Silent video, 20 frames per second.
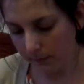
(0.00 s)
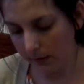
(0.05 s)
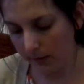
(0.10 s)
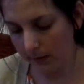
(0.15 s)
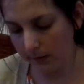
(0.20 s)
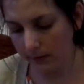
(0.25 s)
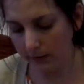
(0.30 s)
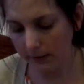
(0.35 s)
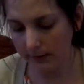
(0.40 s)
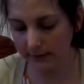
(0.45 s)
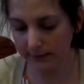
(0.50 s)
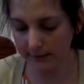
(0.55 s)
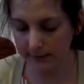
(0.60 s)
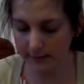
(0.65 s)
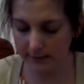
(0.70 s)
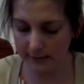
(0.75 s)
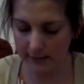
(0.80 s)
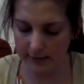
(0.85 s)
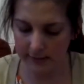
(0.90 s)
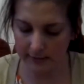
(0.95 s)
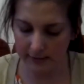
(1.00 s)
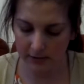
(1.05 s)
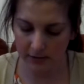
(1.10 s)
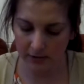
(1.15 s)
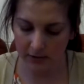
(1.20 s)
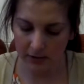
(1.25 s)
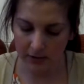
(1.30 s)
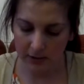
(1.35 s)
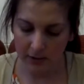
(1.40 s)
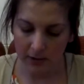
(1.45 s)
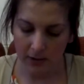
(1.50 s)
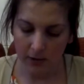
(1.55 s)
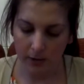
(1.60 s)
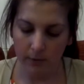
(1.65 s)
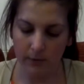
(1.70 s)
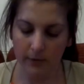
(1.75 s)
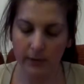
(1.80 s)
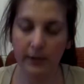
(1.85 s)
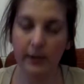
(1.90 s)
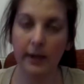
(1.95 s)
I got this, it's age
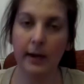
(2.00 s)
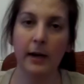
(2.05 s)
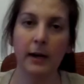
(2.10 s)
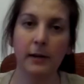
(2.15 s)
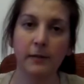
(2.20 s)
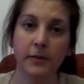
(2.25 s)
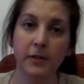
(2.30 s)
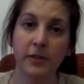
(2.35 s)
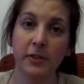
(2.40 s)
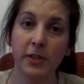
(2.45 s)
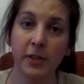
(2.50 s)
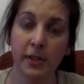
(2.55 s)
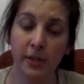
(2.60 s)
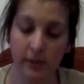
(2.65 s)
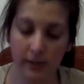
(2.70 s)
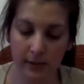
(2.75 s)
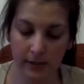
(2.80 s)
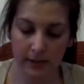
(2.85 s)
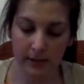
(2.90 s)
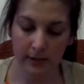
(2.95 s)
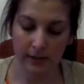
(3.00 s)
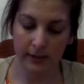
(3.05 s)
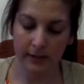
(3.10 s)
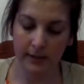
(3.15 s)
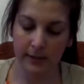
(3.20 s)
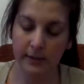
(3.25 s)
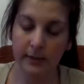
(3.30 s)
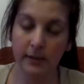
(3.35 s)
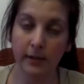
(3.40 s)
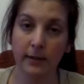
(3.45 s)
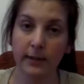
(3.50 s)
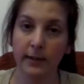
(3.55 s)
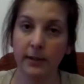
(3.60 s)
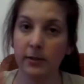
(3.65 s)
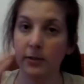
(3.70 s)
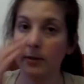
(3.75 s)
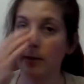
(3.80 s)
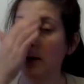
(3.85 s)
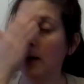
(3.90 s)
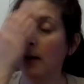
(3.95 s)
1.5 to 2. Edith is
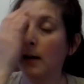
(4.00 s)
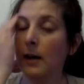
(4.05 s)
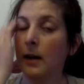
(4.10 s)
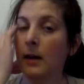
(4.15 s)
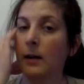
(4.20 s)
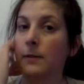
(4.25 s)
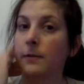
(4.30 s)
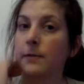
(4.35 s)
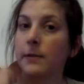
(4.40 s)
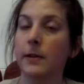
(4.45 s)
2.5.